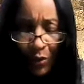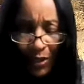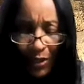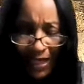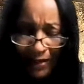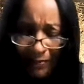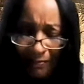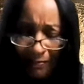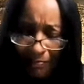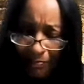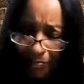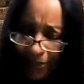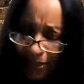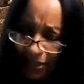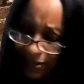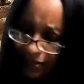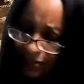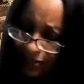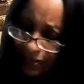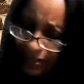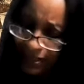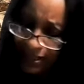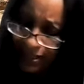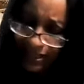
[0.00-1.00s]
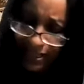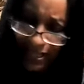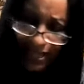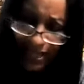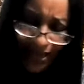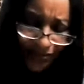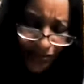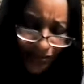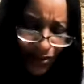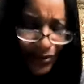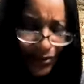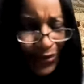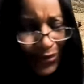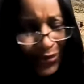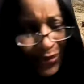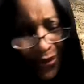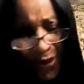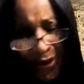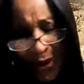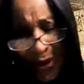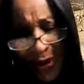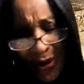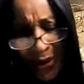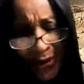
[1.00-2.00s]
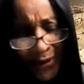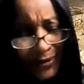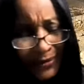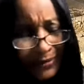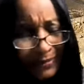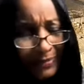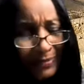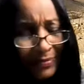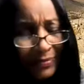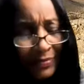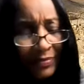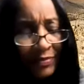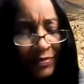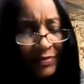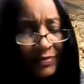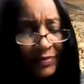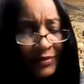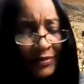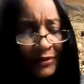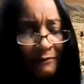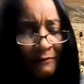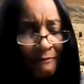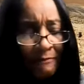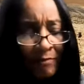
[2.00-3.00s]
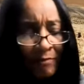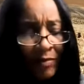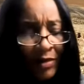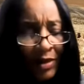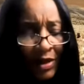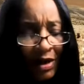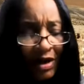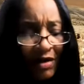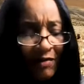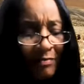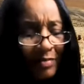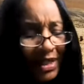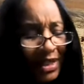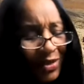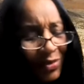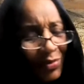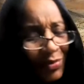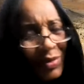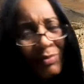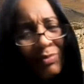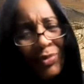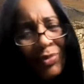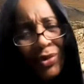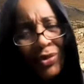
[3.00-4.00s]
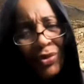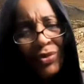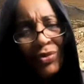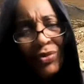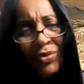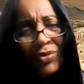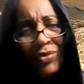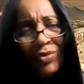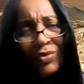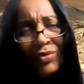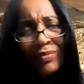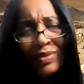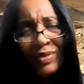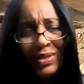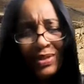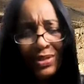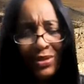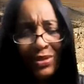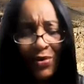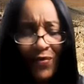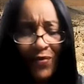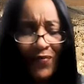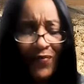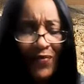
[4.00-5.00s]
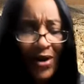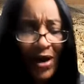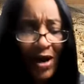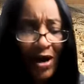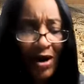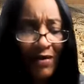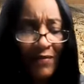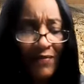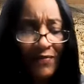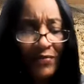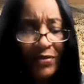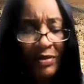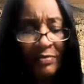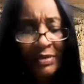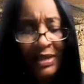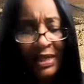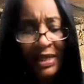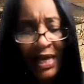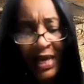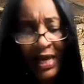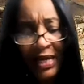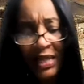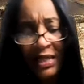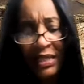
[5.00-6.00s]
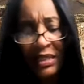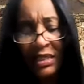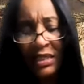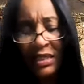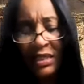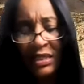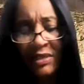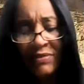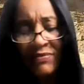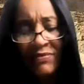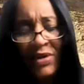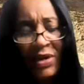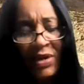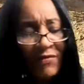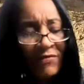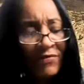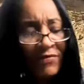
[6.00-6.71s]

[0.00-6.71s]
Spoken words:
weep bitterly at the thought of being removed so far from Canaan and